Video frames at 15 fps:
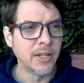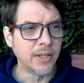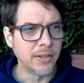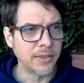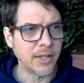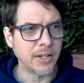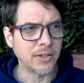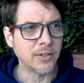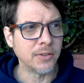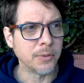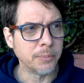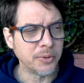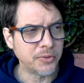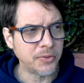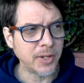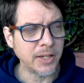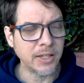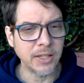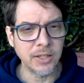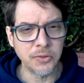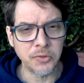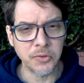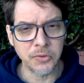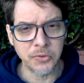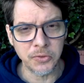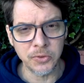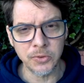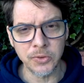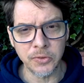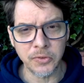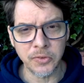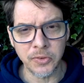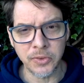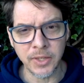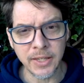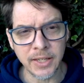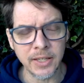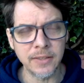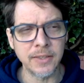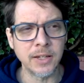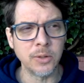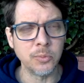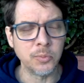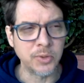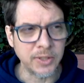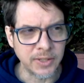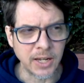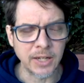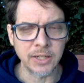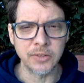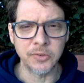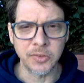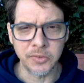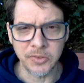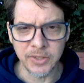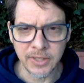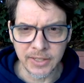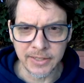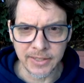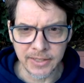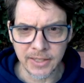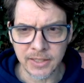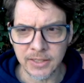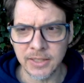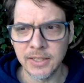that the mistake is students thinking that it did not exist in India.